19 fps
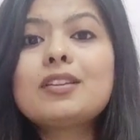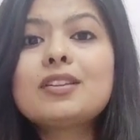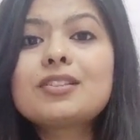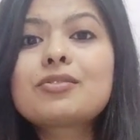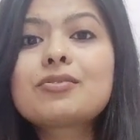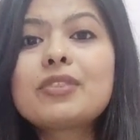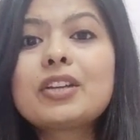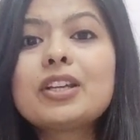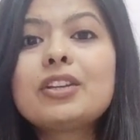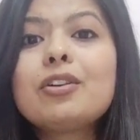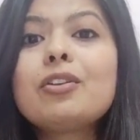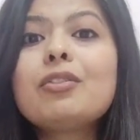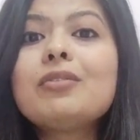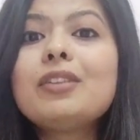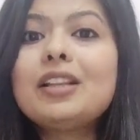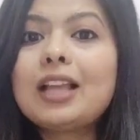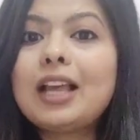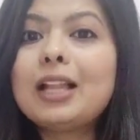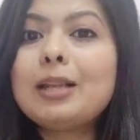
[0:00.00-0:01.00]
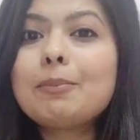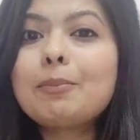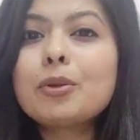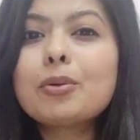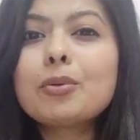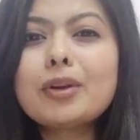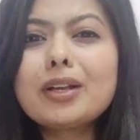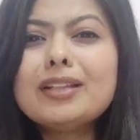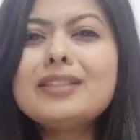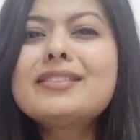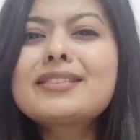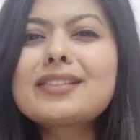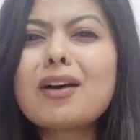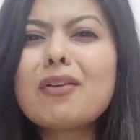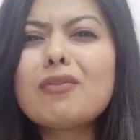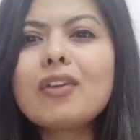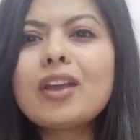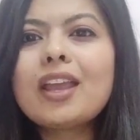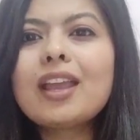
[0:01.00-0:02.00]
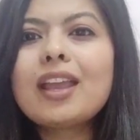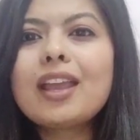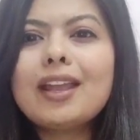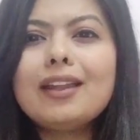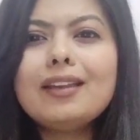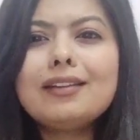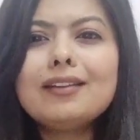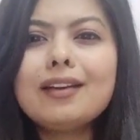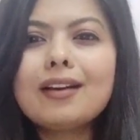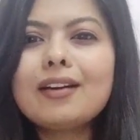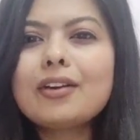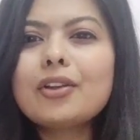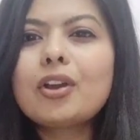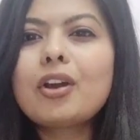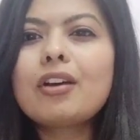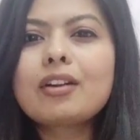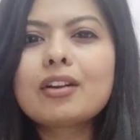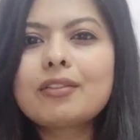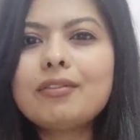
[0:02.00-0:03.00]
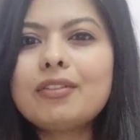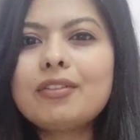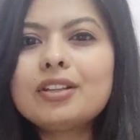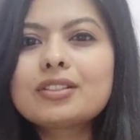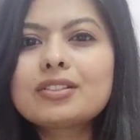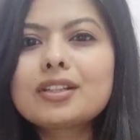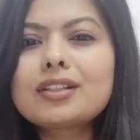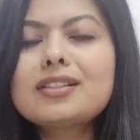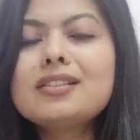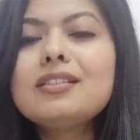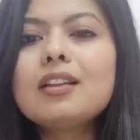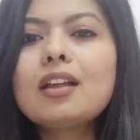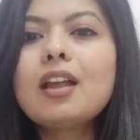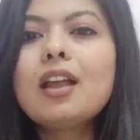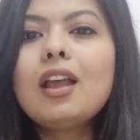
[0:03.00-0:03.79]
this video will help you in some way in your revision,